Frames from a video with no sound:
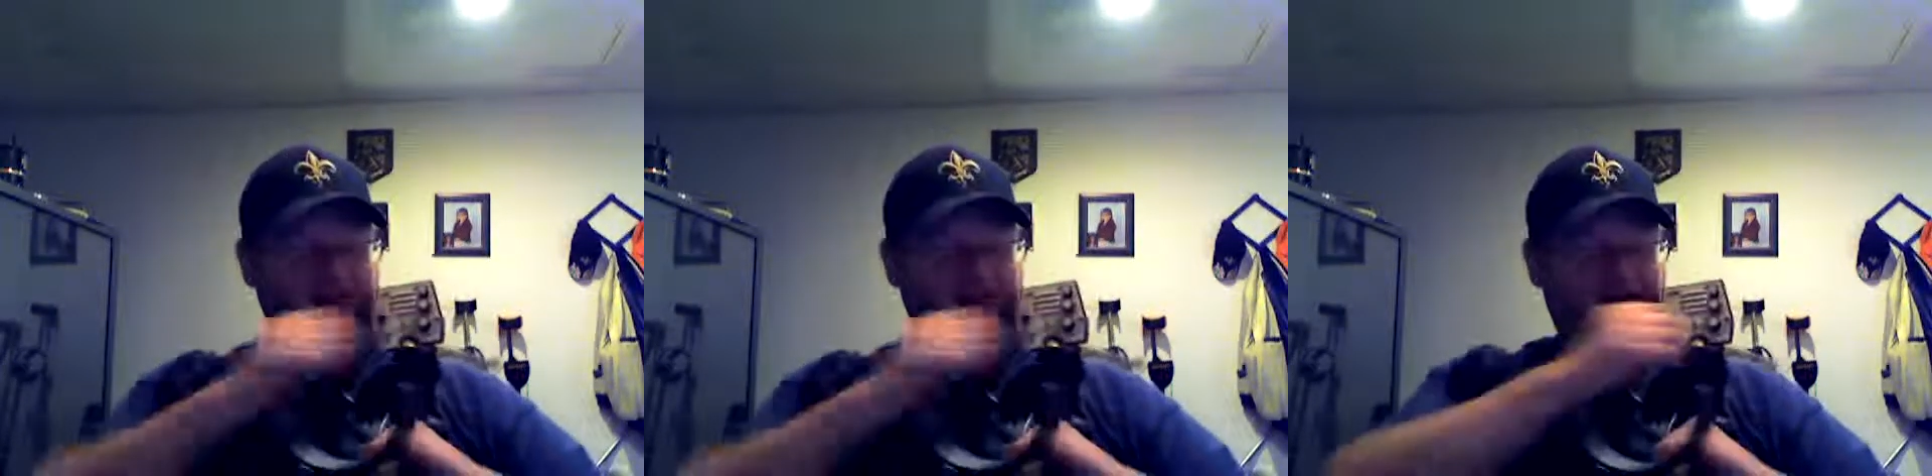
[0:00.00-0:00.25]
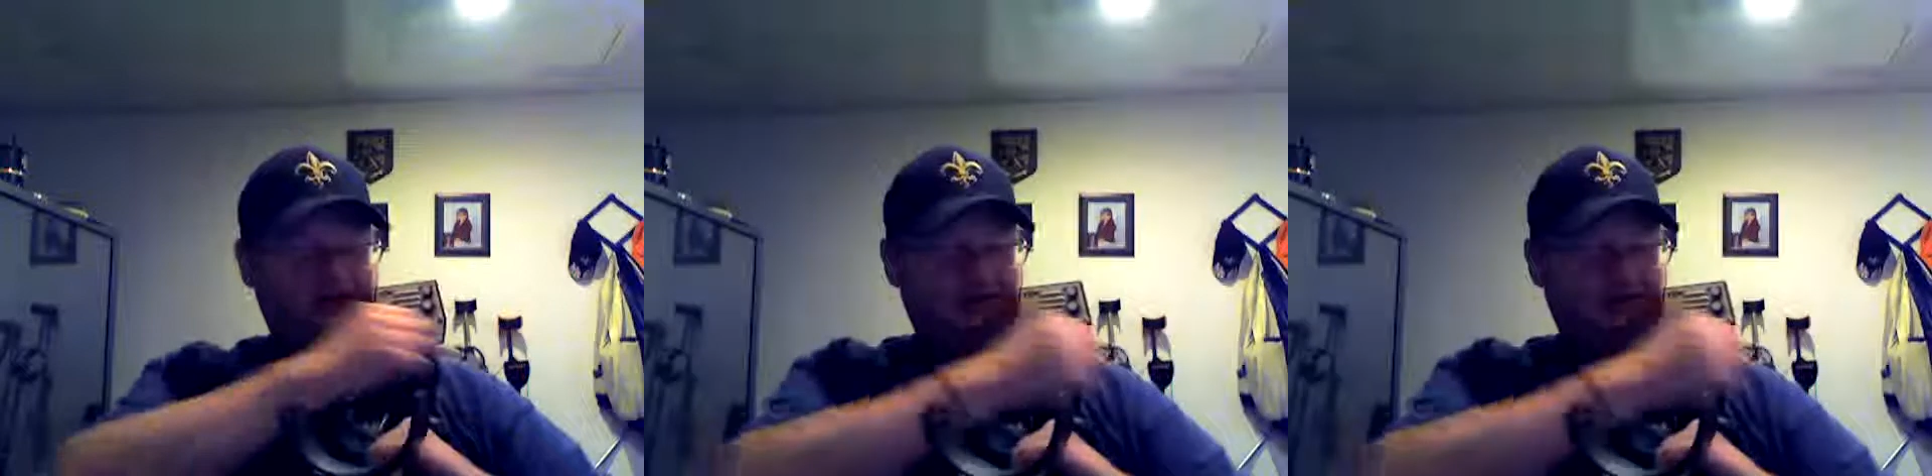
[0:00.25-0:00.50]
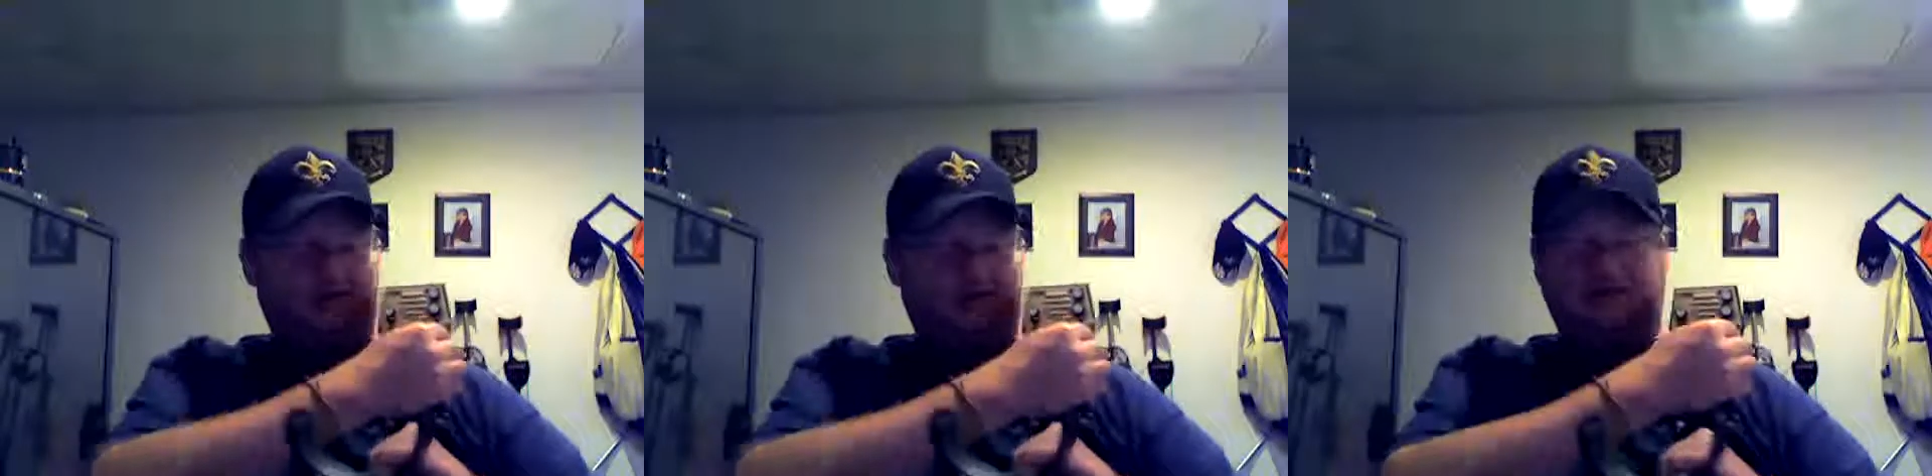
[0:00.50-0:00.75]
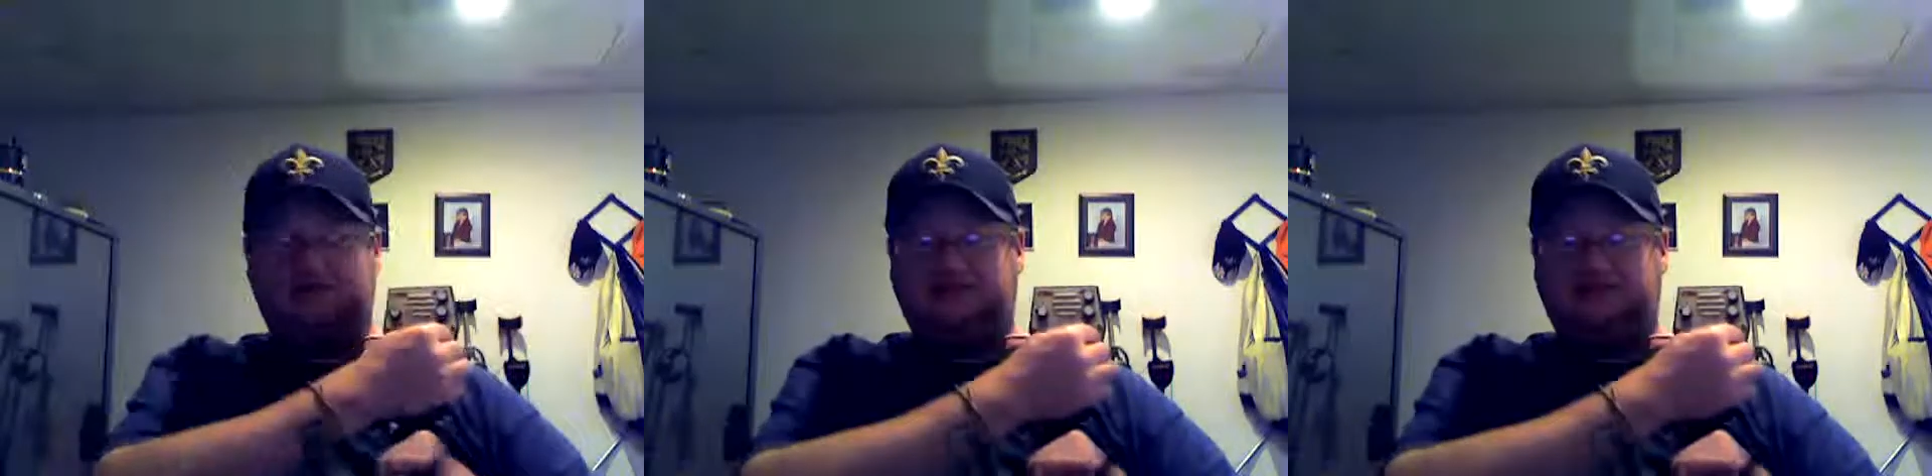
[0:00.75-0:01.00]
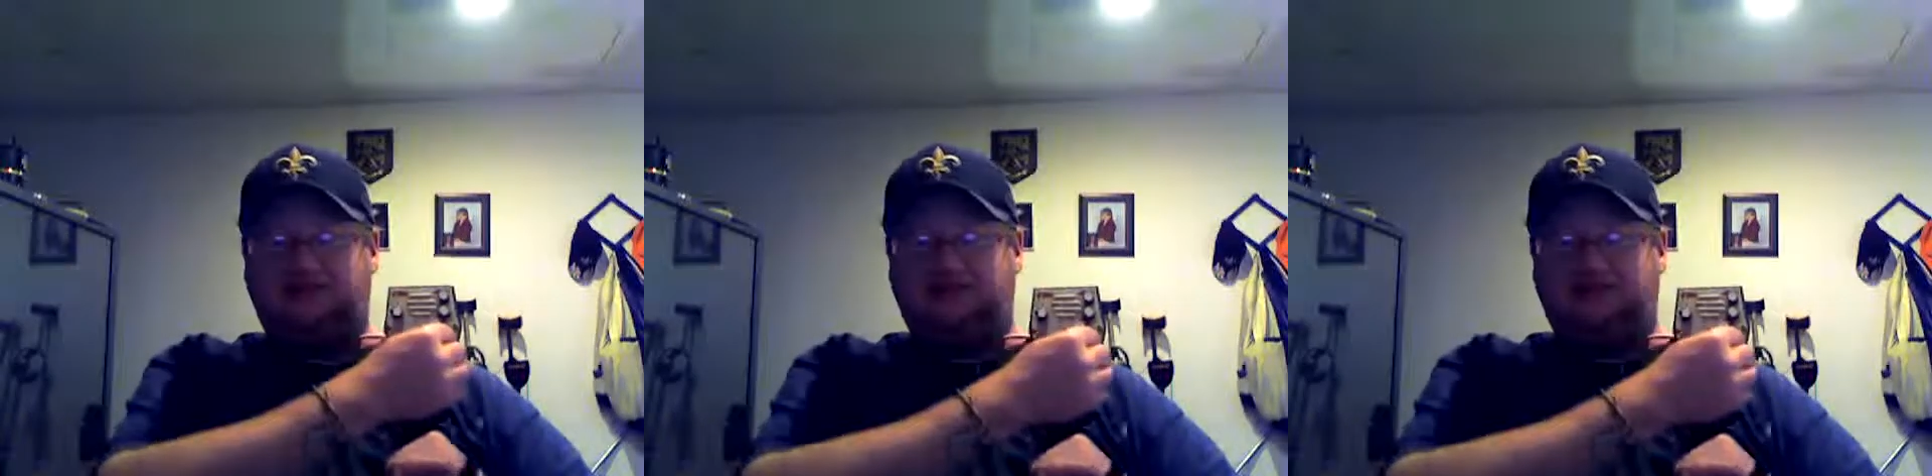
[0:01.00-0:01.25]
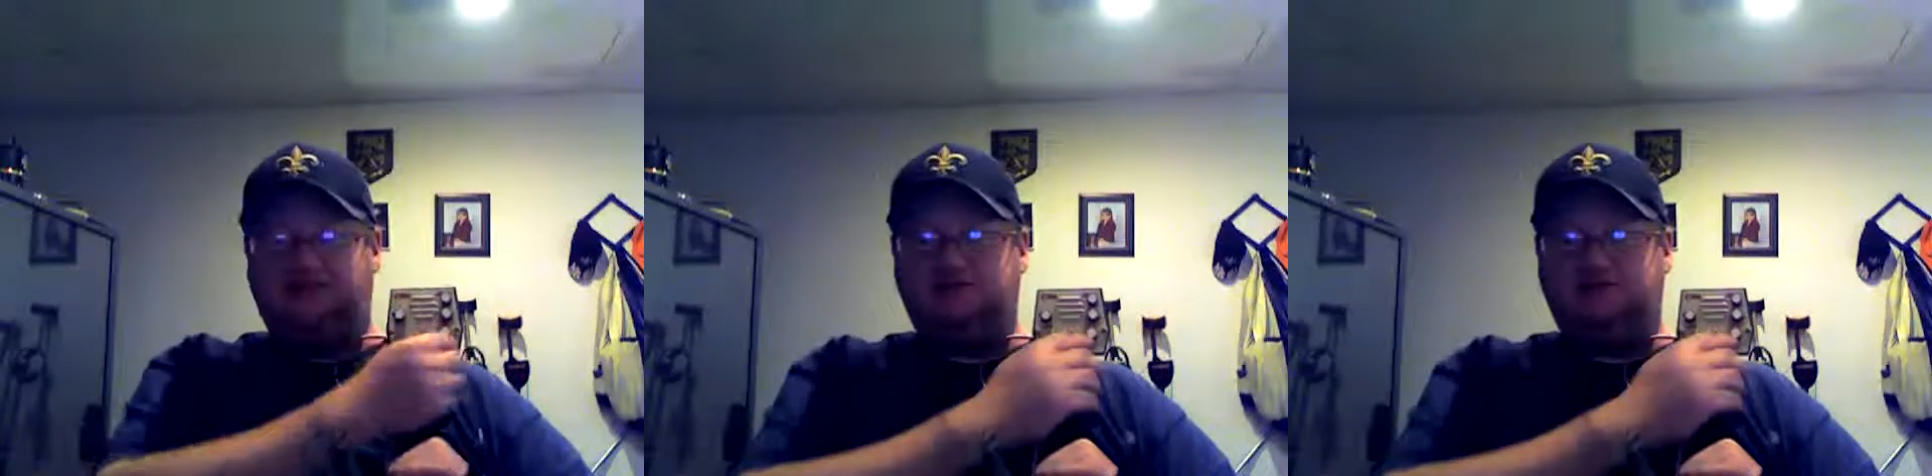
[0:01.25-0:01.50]
I've got the disc set,
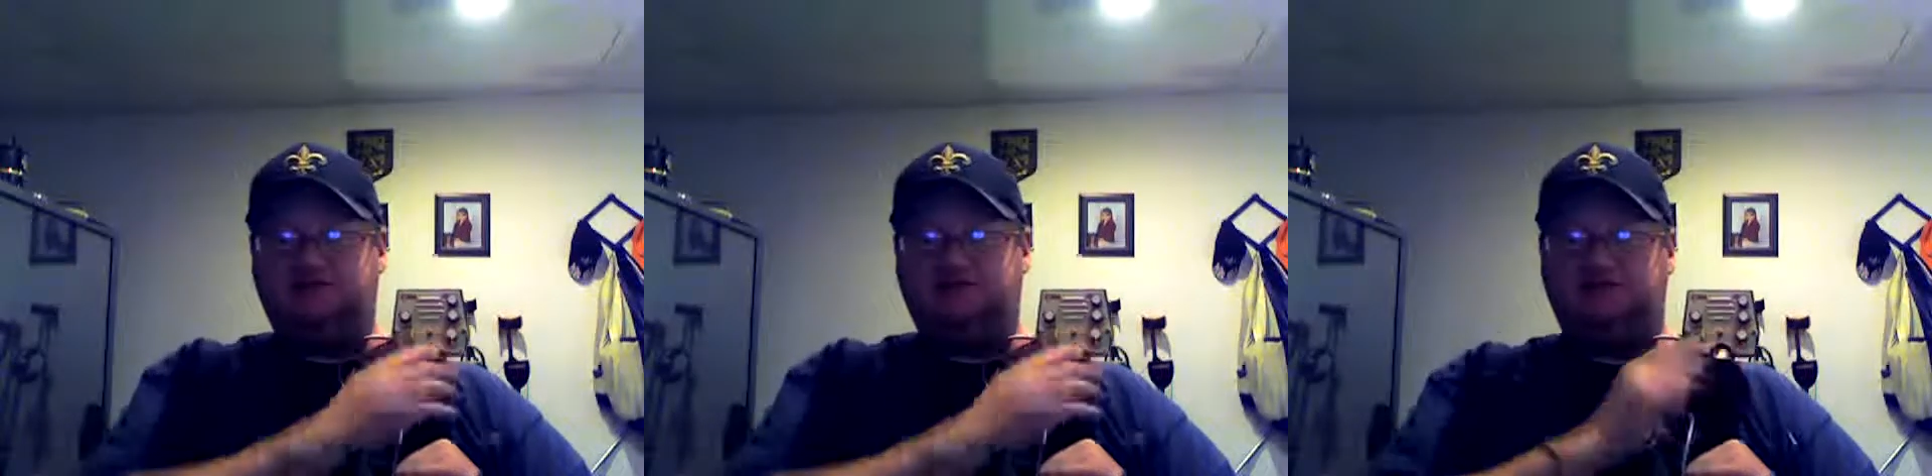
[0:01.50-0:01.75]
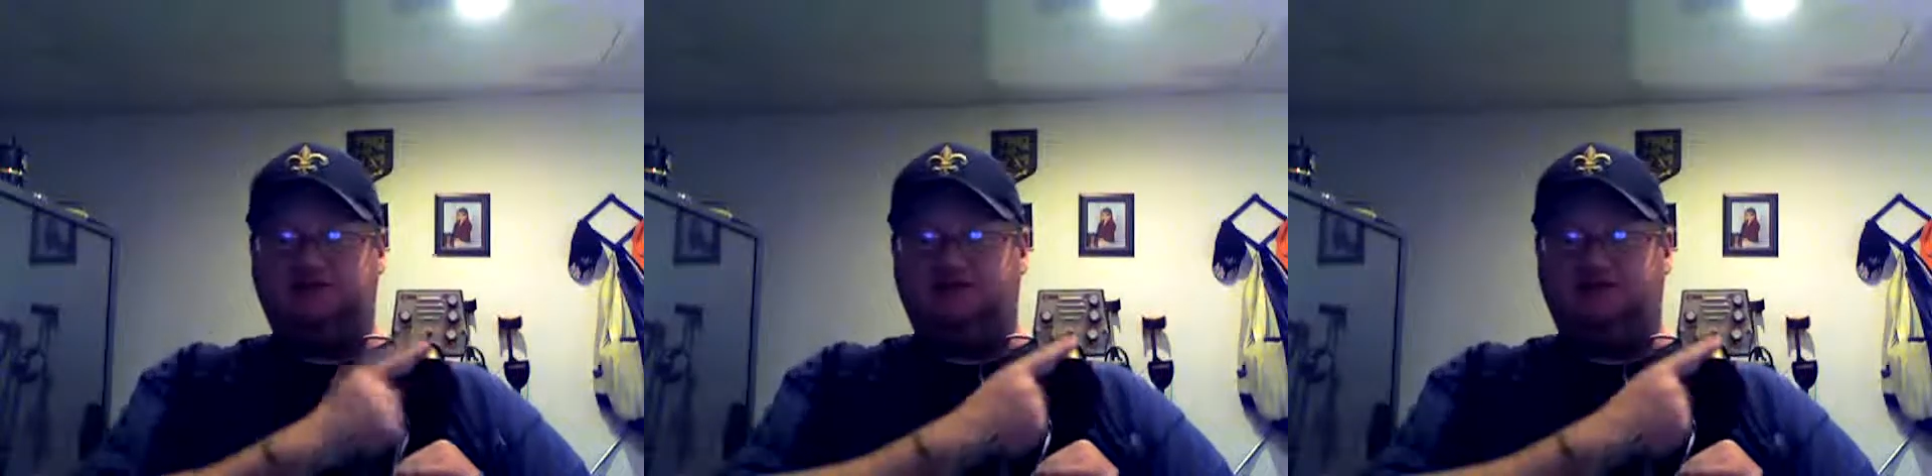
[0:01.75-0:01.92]
which on